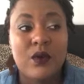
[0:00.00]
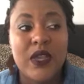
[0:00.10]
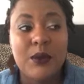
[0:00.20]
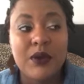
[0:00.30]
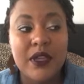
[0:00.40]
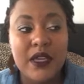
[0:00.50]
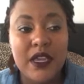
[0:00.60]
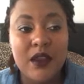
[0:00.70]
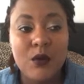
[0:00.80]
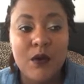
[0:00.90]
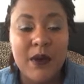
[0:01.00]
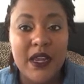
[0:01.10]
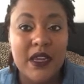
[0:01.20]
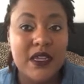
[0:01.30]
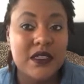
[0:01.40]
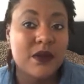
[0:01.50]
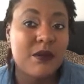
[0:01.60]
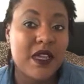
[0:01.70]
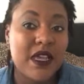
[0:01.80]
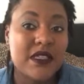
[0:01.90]
we put any more money into
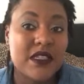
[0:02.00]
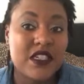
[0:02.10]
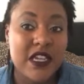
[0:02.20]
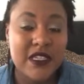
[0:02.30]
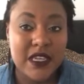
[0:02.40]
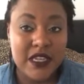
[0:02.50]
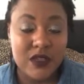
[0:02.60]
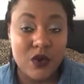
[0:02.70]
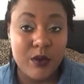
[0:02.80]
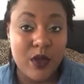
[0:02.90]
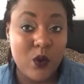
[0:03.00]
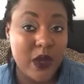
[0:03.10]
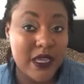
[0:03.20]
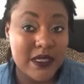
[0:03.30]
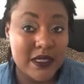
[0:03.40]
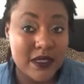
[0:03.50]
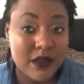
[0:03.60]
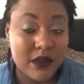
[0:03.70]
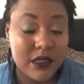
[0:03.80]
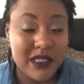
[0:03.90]
me, it's a chance that it's gonna be a waste.
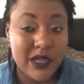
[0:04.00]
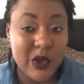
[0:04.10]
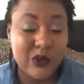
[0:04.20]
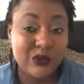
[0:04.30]
So